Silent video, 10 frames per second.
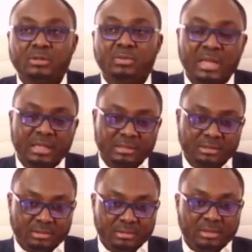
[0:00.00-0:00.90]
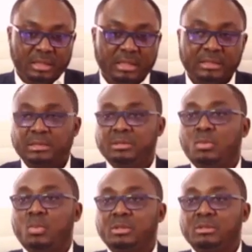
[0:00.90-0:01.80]
So that it's
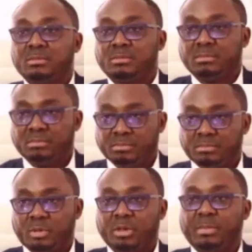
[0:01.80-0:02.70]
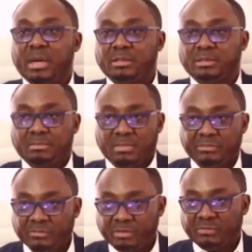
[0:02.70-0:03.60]
what brought about my
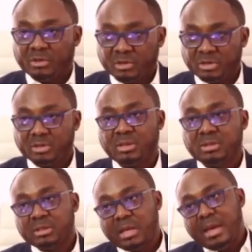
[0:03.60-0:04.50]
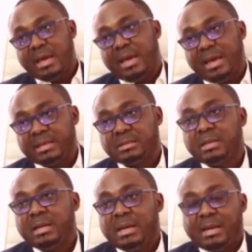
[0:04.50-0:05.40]
flair for logistics. And
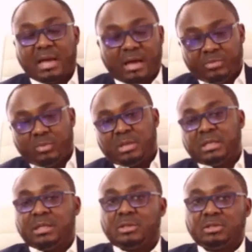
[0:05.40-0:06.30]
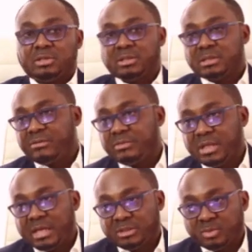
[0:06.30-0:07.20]
I've been working in logistics now for the
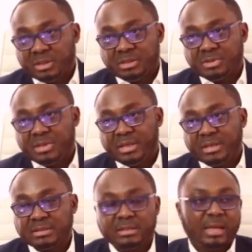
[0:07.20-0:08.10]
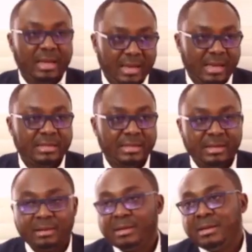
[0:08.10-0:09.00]
last 23 years and
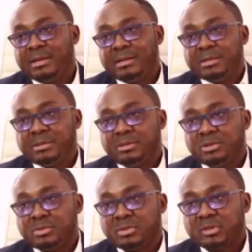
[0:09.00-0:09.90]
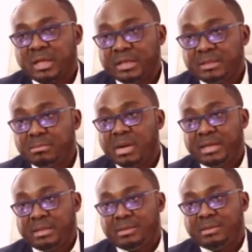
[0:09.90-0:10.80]
then, you know, started
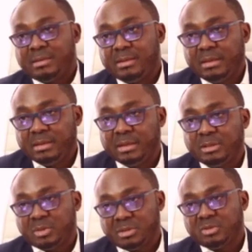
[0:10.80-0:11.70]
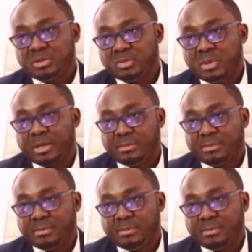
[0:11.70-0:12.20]
mine in 2021.